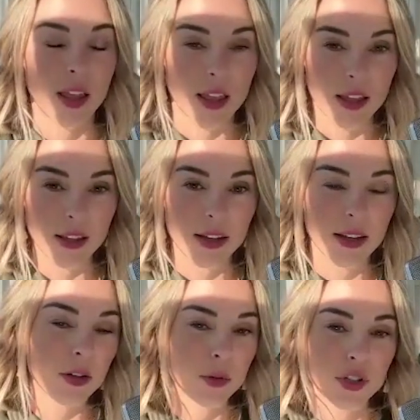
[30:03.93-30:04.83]

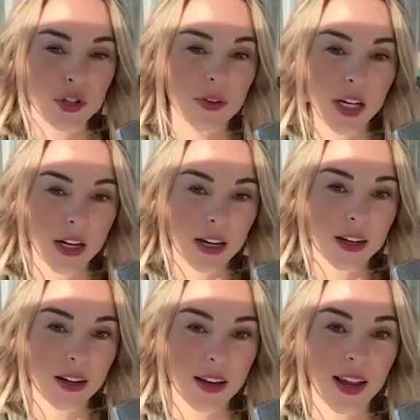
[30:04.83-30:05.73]
healing and
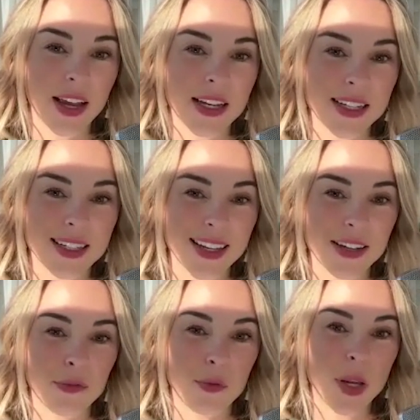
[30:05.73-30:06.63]
rejuvenating. And
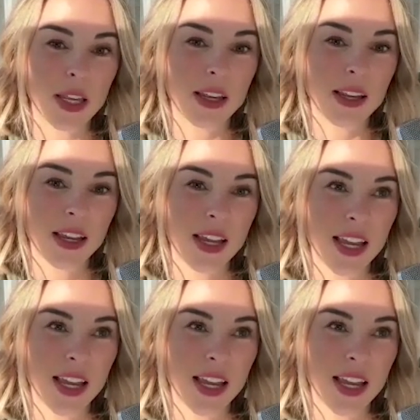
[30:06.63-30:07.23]
if we,